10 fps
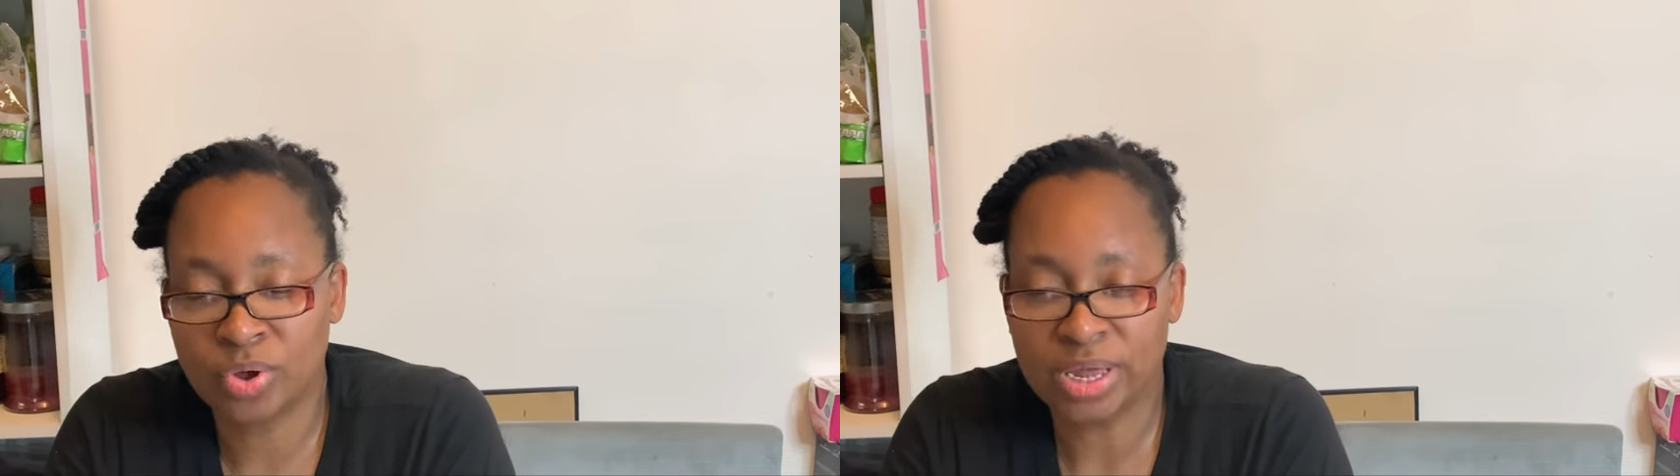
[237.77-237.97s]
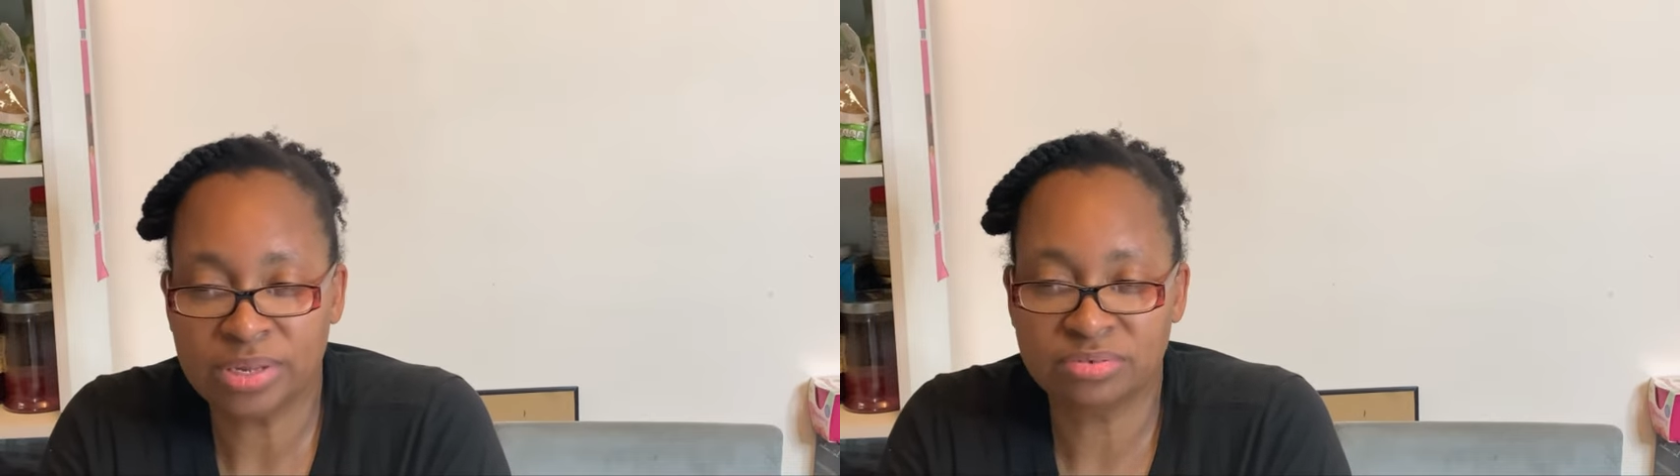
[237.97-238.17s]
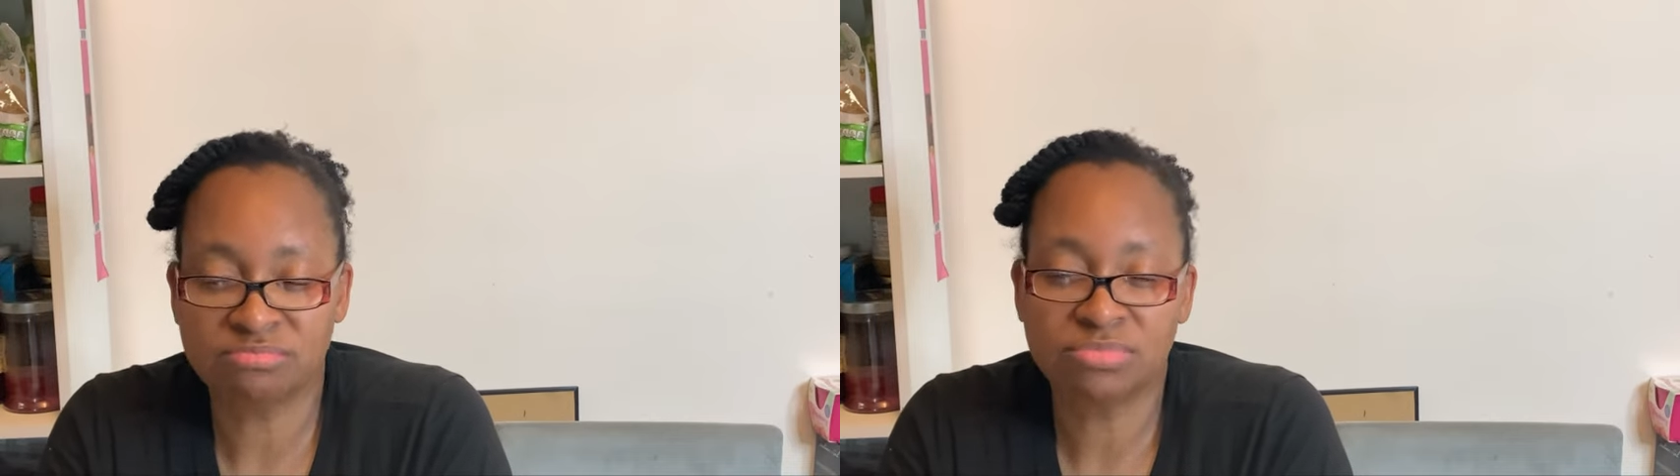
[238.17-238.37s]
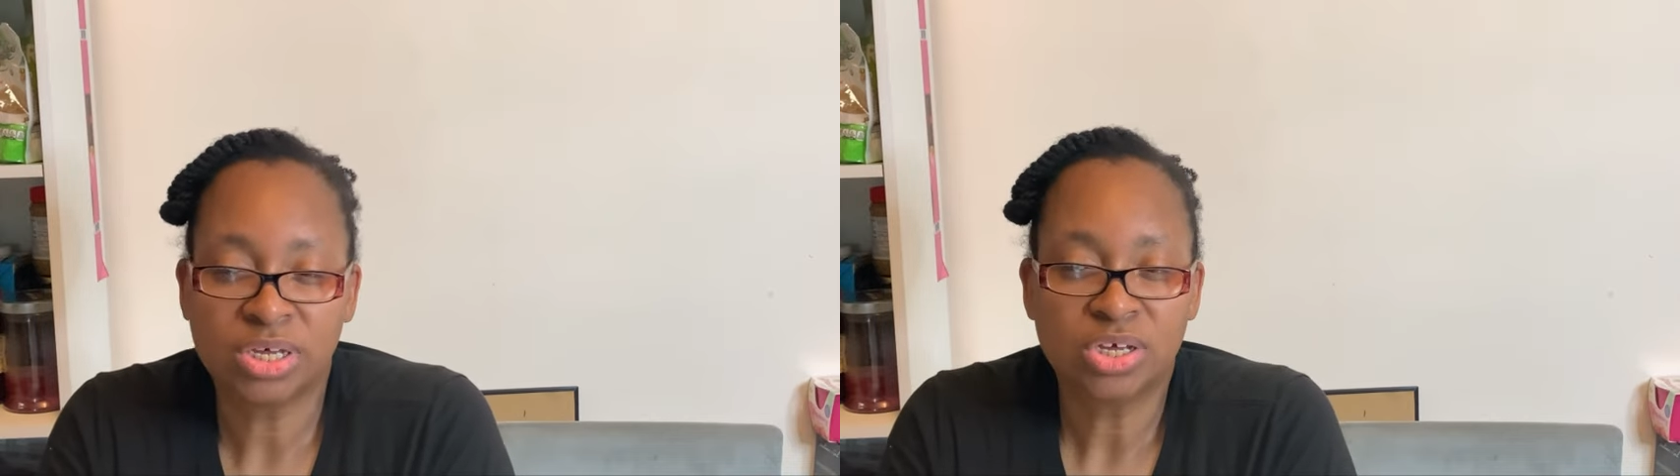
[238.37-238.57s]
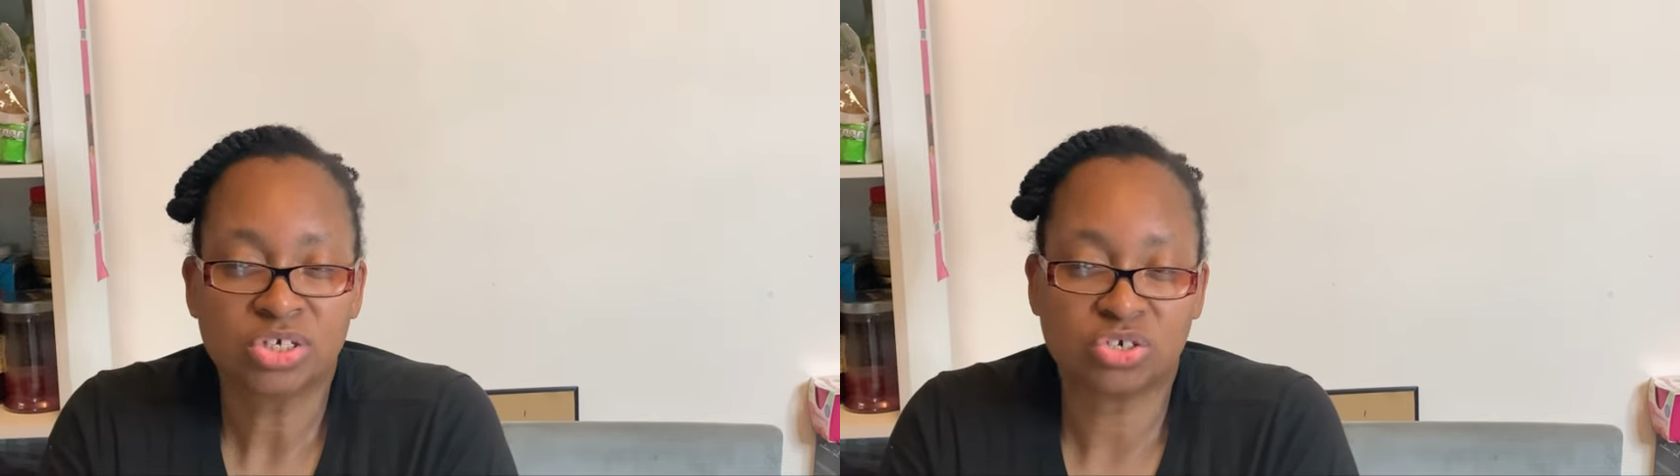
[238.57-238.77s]
and
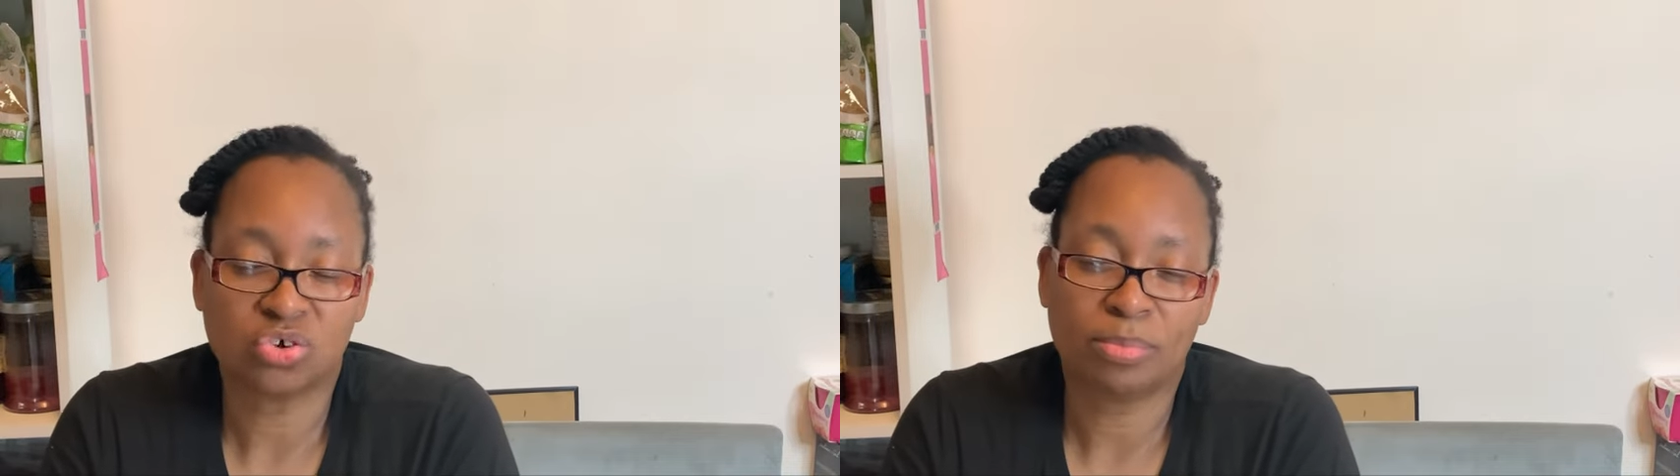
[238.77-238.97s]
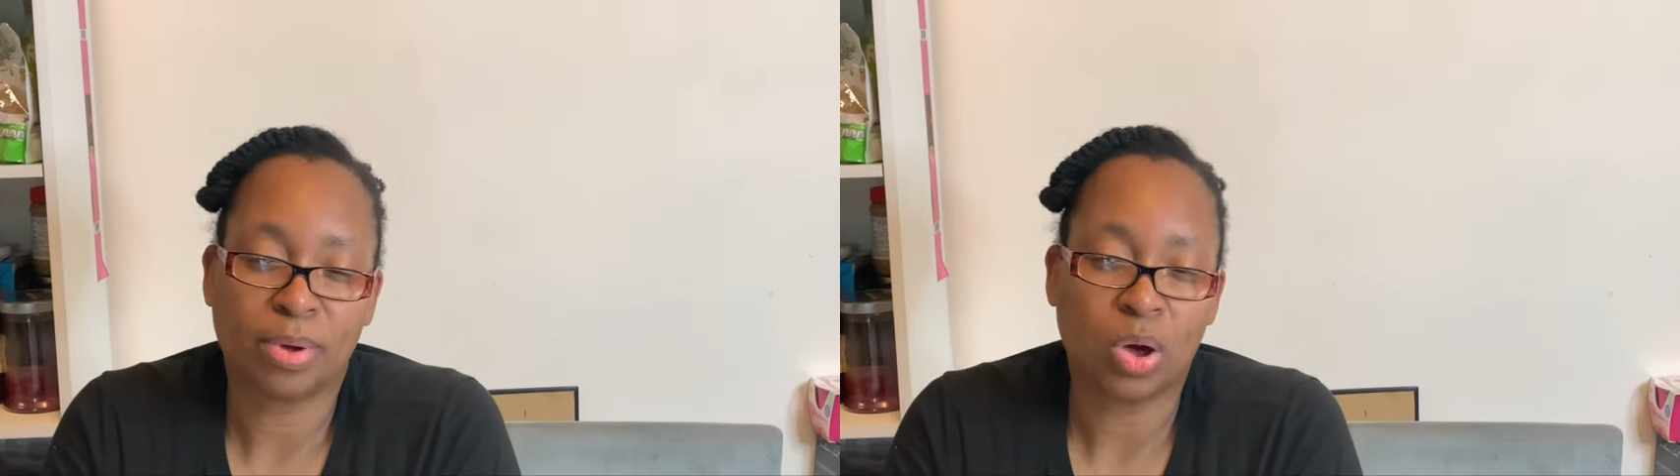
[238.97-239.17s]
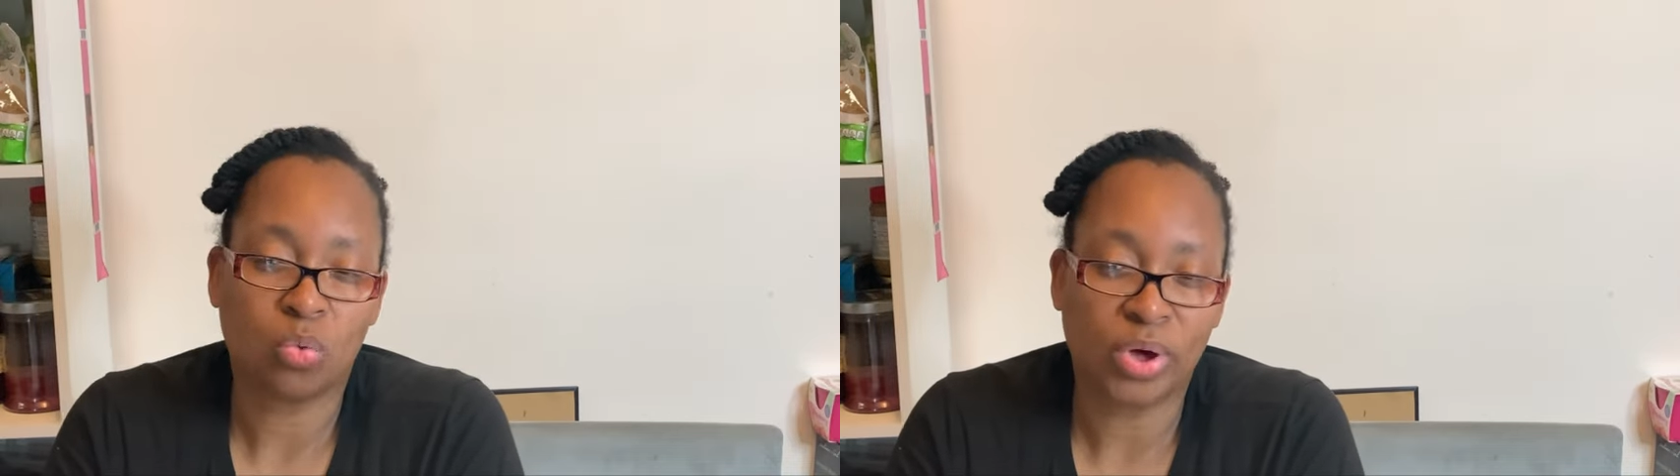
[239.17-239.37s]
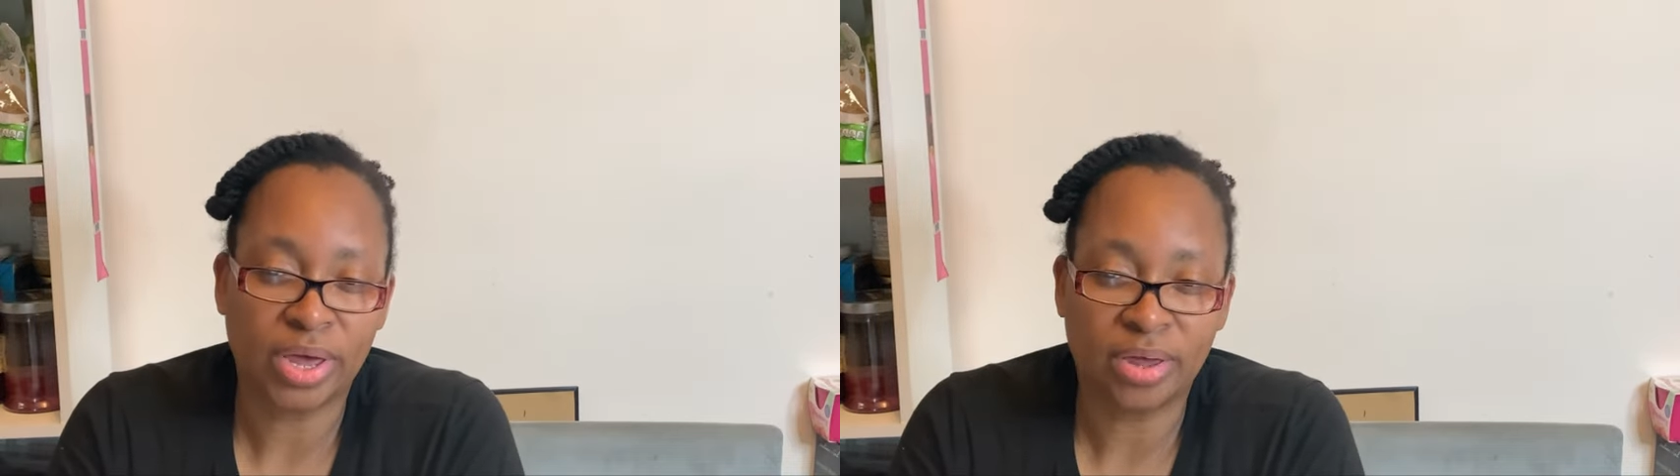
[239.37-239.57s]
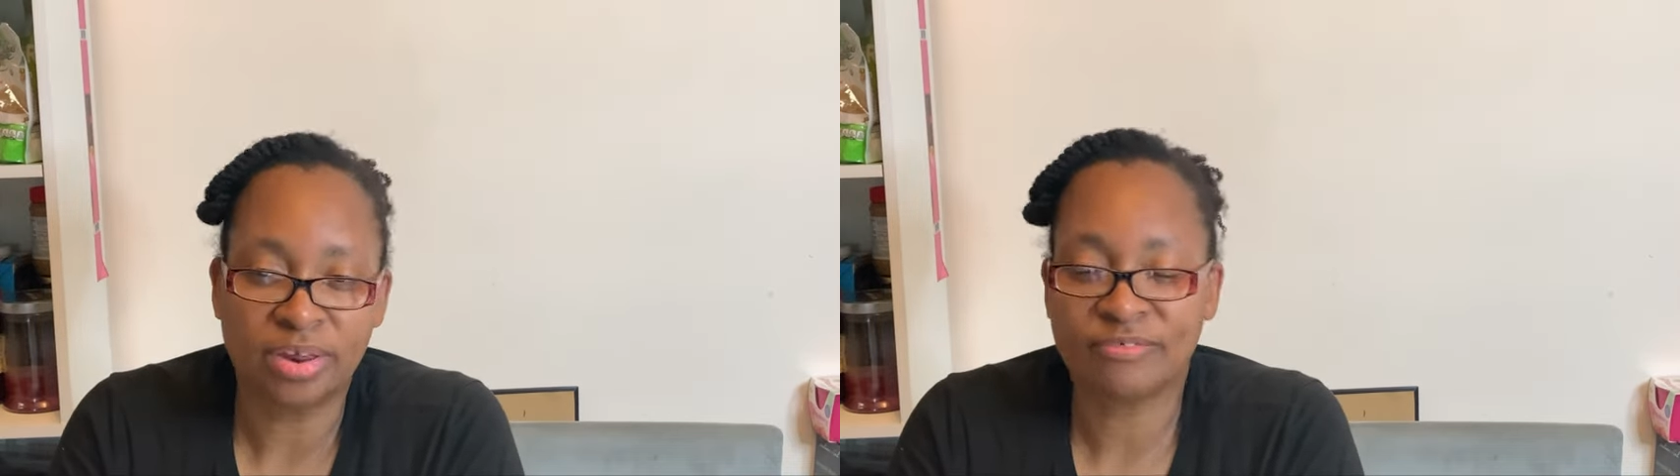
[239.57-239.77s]
show you my
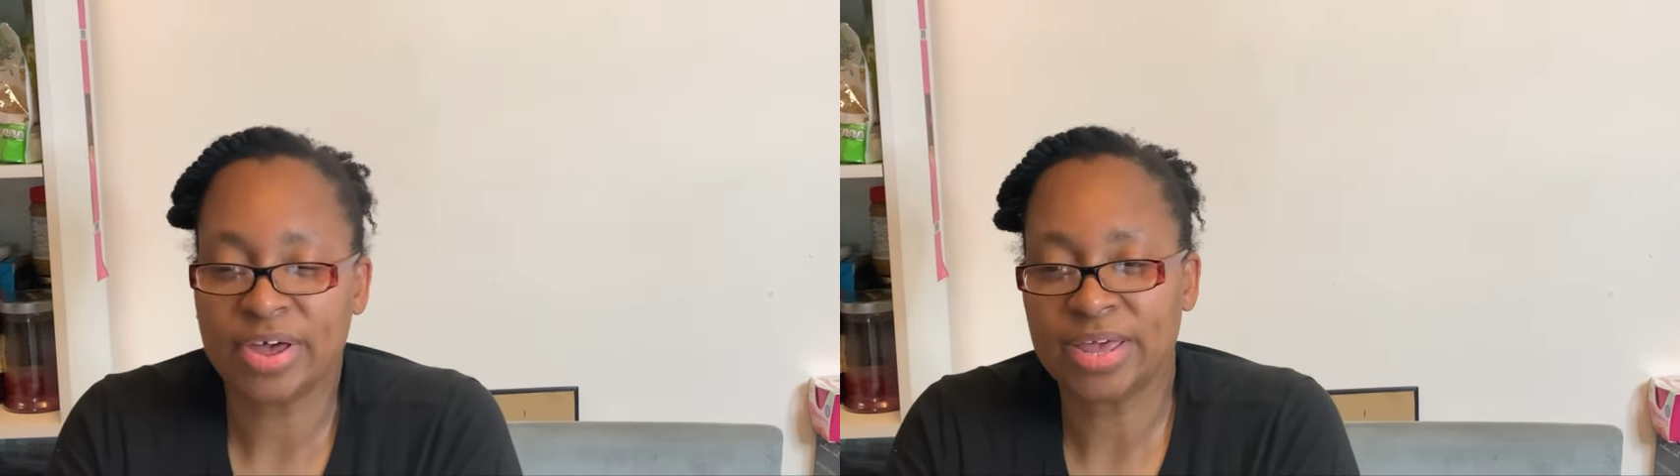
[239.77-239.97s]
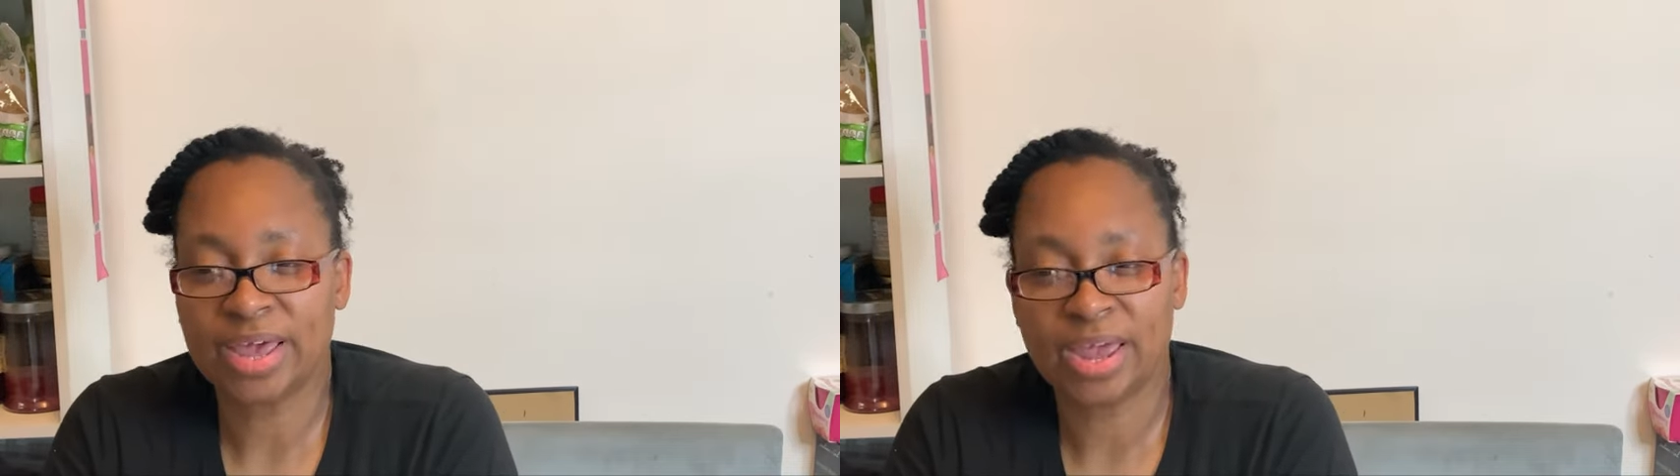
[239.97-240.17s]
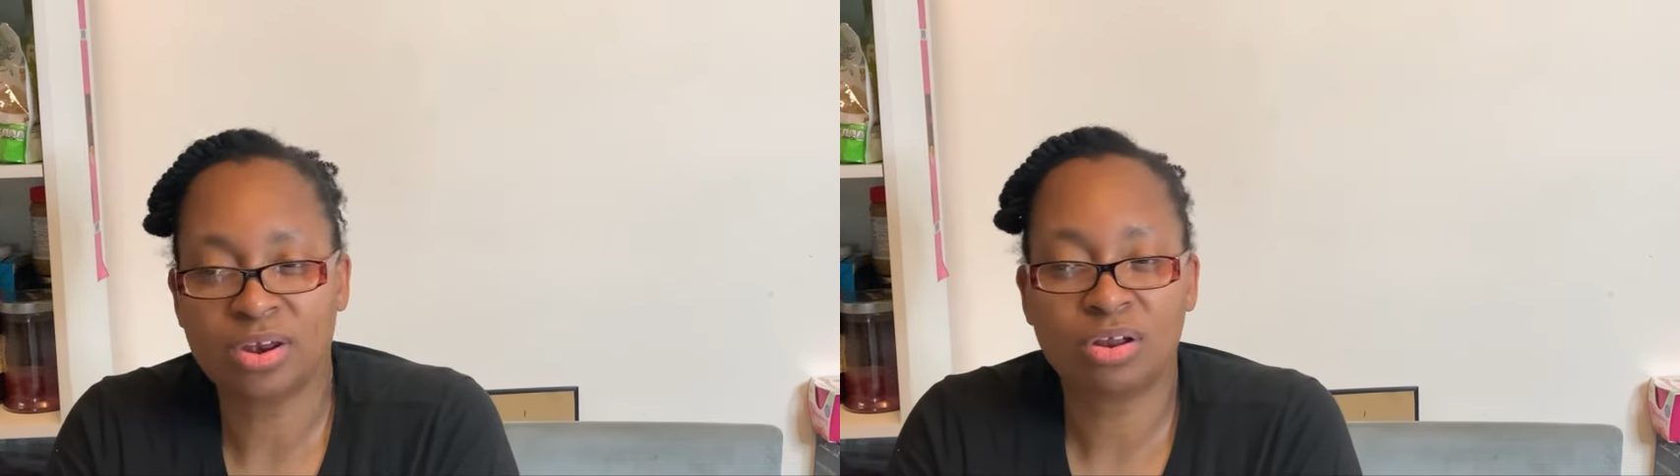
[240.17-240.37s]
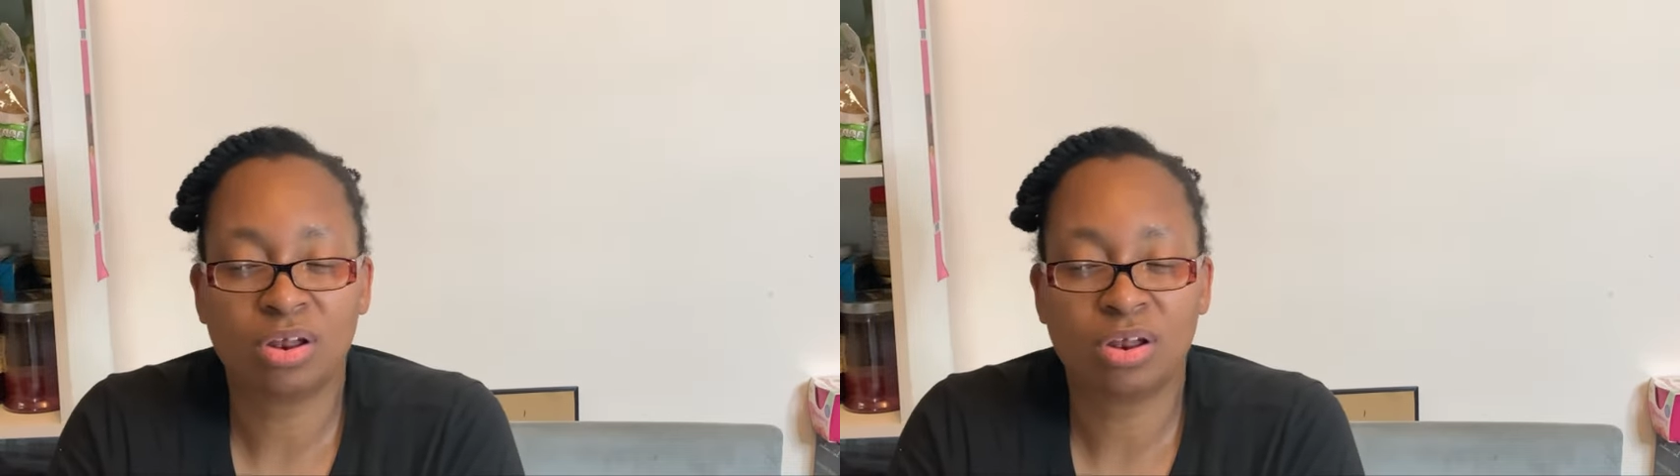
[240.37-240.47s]
weight if I gain or